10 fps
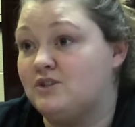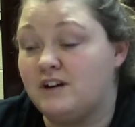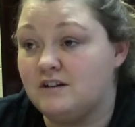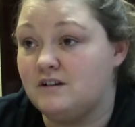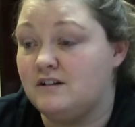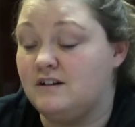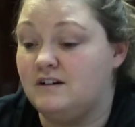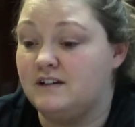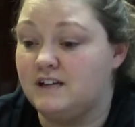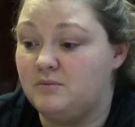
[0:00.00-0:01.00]
trying
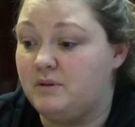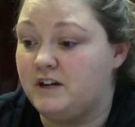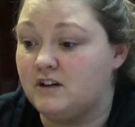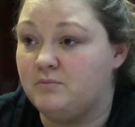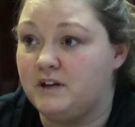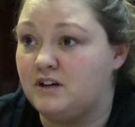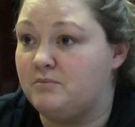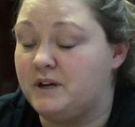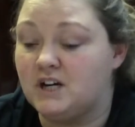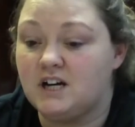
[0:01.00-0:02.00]
to get it better and better
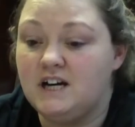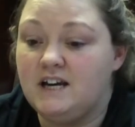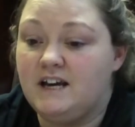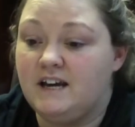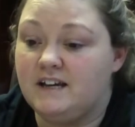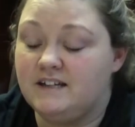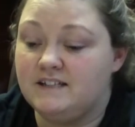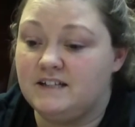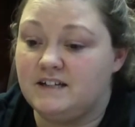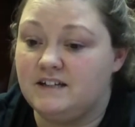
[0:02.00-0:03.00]
and better.
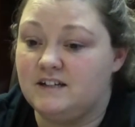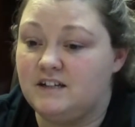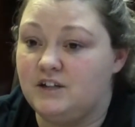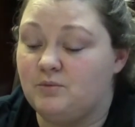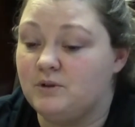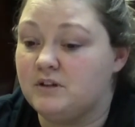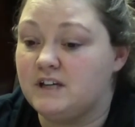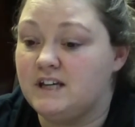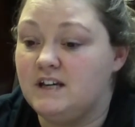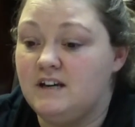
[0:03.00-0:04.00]
And
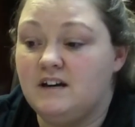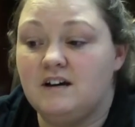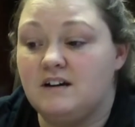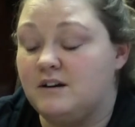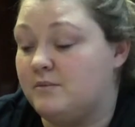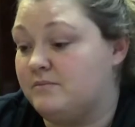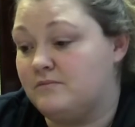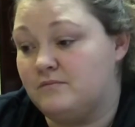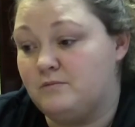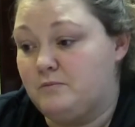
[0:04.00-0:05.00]
really.
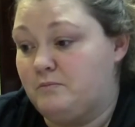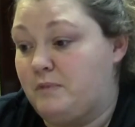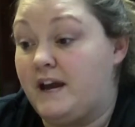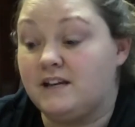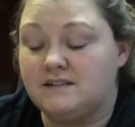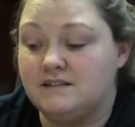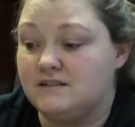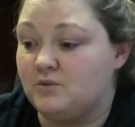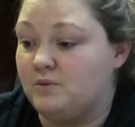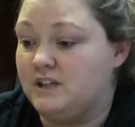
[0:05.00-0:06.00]
Back since
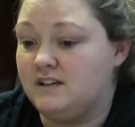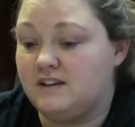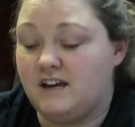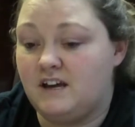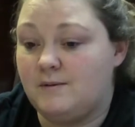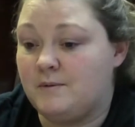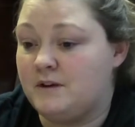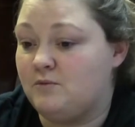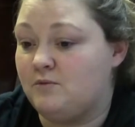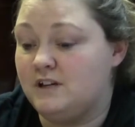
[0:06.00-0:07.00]
the Wingate game, I
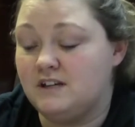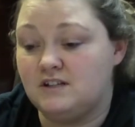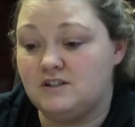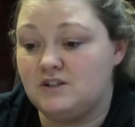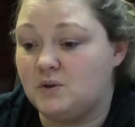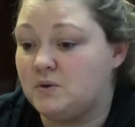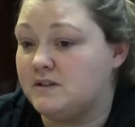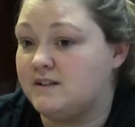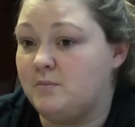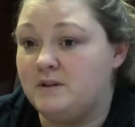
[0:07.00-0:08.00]
mean, Wingate just tore
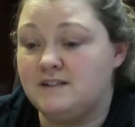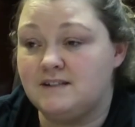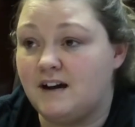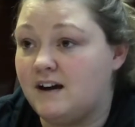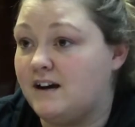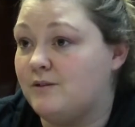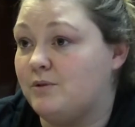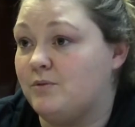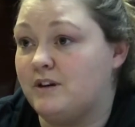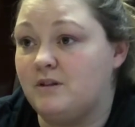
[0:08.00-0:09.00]
us up inside.
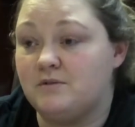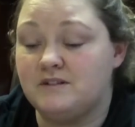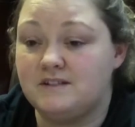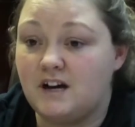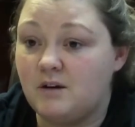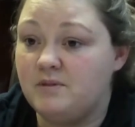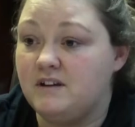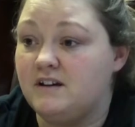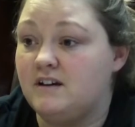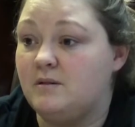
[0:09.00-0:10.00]
We weren't able to stop
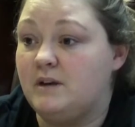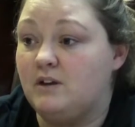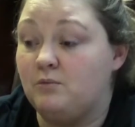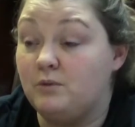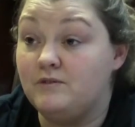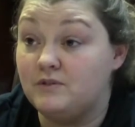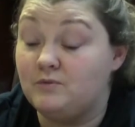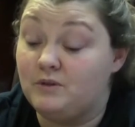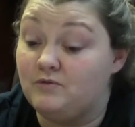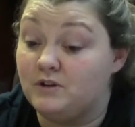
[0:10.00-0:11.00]
them, and
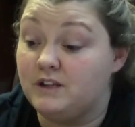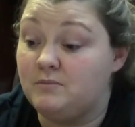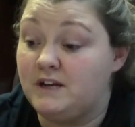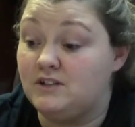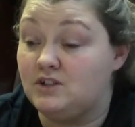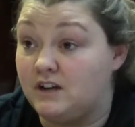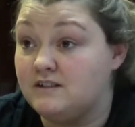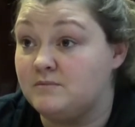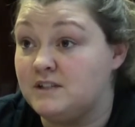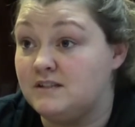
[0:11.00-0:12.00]
we've really made
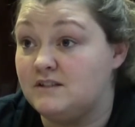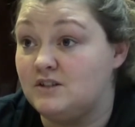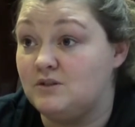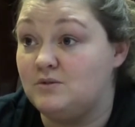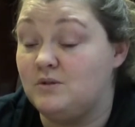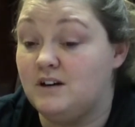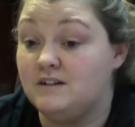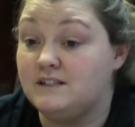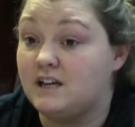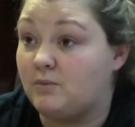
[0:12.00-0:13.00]
adjustments to
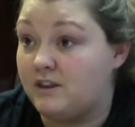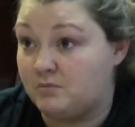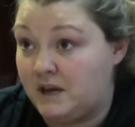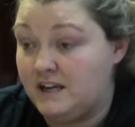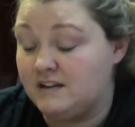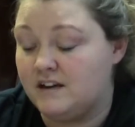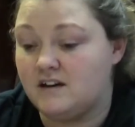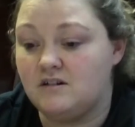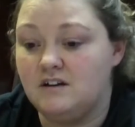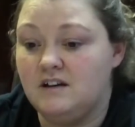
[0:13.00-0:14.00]
take away the paint
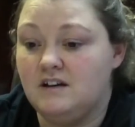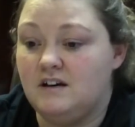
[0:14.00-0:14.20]
now